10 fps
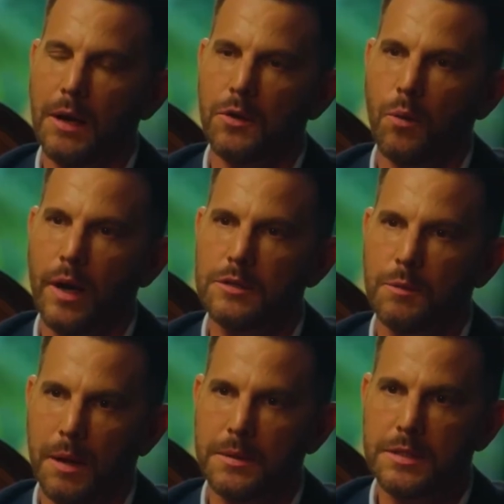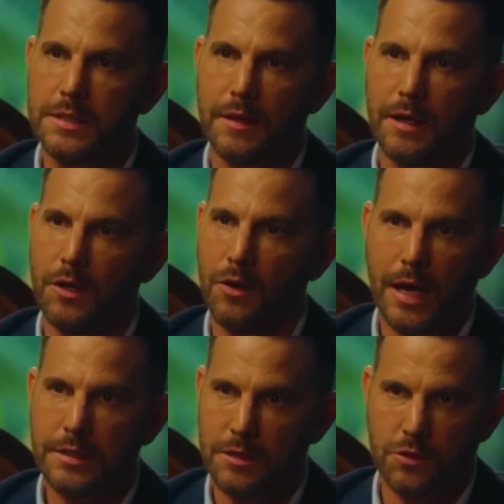about the white supremacists and the
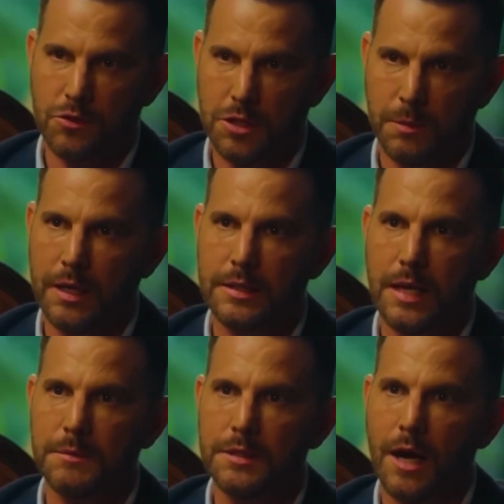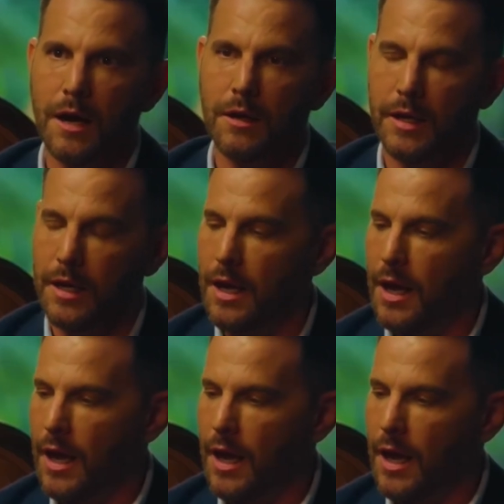neo-Nazis who should be condemned entirely.